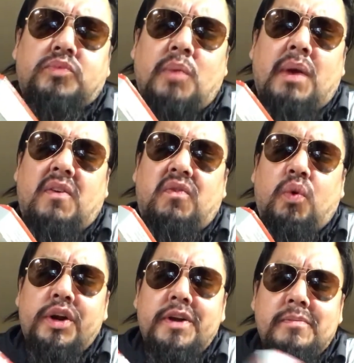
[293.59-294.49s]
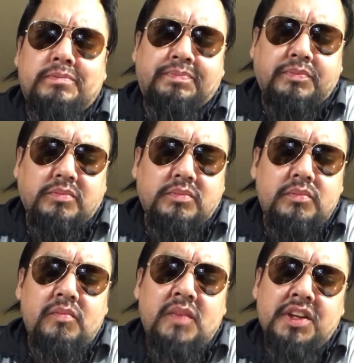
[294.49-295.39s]
Maybe 40.
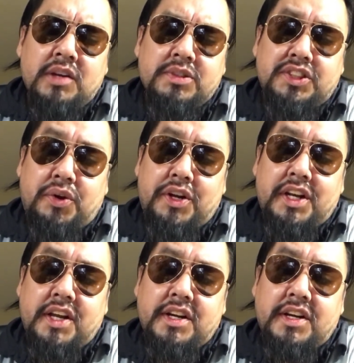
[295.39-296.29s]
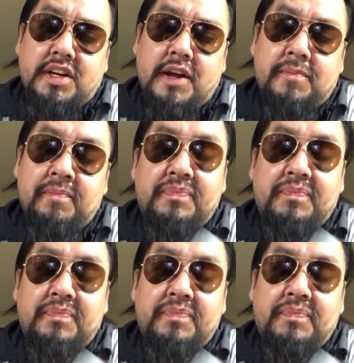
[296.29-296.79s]
I think it was $39.99.